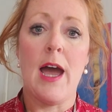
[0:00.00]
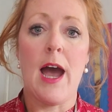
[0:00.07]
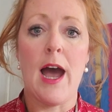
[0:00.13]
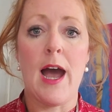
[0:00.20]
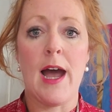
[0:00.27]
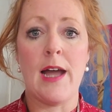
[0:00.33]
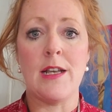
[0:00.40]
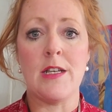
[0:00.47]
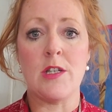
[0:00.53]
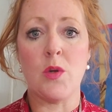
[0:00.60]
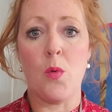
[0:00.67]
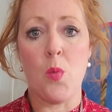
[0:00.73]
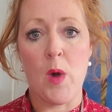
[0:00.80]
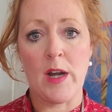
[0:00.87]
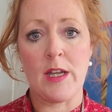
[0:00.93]
and
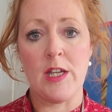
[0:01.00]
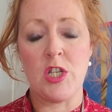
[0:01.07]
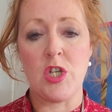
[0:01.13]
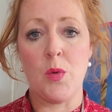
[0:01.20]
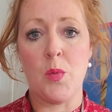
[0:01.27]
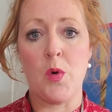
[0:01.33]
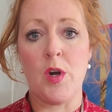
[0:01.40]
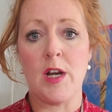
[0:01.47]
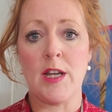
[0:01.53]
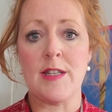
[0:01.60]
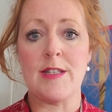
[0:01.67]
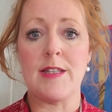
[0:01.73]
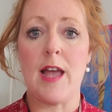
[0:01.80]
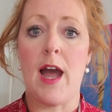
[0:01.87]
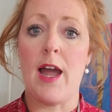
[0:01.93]
working
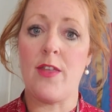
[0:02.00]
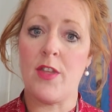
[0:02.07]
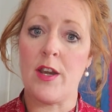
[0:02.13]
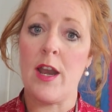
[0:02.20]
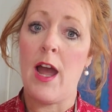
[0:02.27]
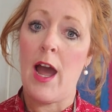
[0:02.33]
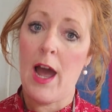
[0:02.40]
towards either